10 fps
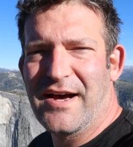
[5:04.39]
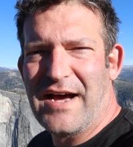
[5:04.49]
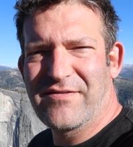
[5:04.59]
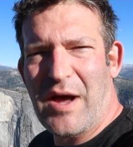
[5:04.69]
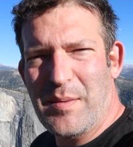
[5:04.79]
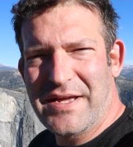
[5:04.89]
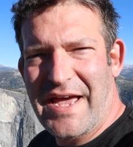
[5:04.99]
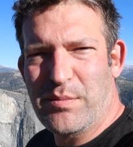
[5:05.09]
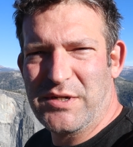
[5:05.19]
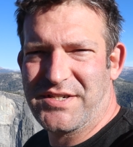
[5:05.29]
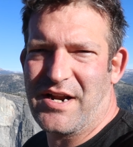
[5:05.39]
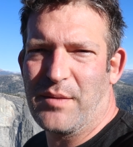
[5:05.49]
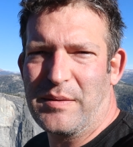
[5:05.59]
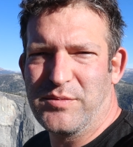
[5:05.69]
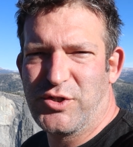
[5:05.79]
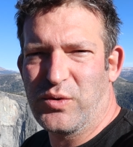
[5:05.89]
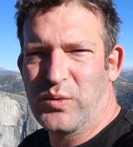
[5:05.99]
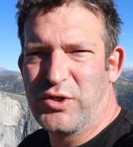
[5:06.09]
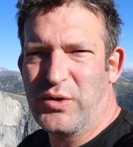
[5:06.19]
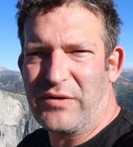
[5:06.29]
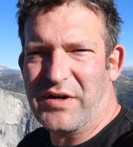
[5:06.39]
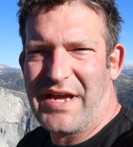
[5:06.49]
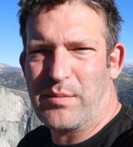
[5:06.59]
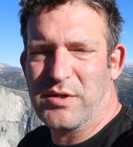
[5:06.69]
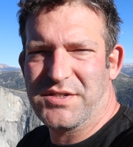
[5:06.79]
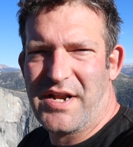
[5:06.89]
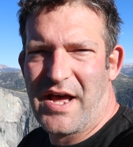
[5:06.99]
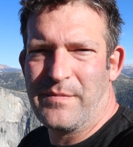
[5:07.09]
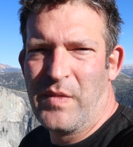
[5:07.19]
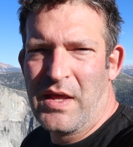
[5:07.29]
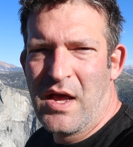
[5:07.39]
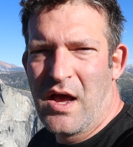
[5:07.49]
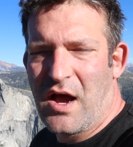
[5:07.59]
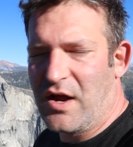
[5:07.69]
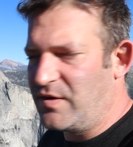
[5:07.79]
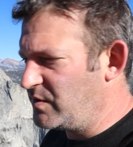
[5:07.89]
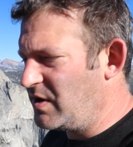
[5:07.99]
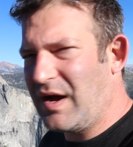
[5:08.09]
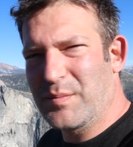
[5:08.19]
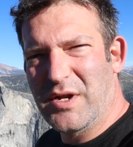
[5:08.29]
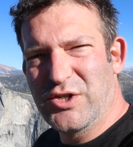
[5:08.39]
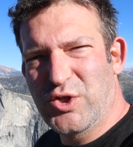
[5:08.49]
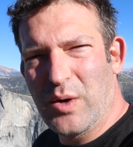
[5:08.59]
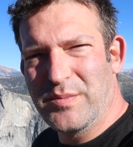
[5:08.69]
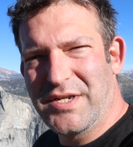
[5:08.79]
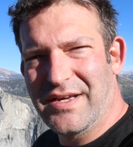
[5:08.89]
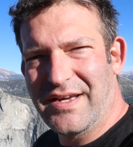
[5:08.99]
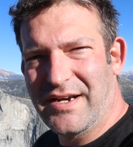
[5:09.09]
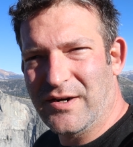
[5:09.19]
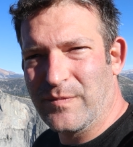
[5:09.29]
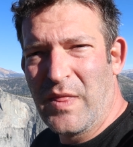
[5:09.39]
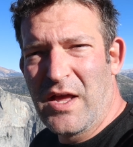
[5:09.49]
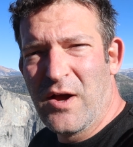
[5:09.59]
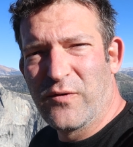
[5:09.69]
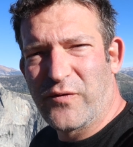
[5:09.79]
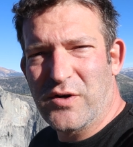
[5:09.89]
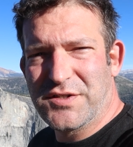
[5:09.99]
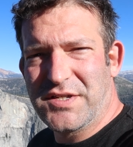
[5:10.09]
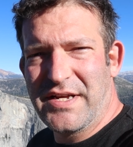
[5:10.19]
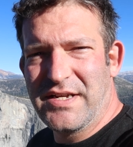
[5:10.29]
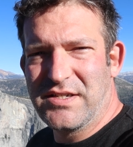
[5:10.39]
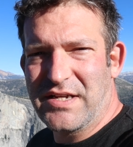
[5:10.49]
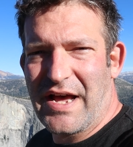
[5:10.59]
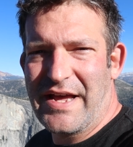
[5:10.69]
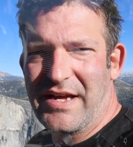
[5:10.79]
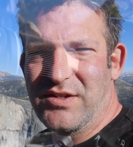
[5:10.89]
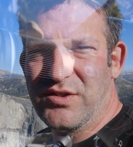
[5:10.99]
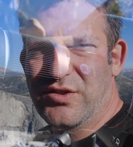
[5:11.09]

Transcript: I've got my camera set up. I'm shooting with 2 different cameras today. I'm gonna show them to you here. First is a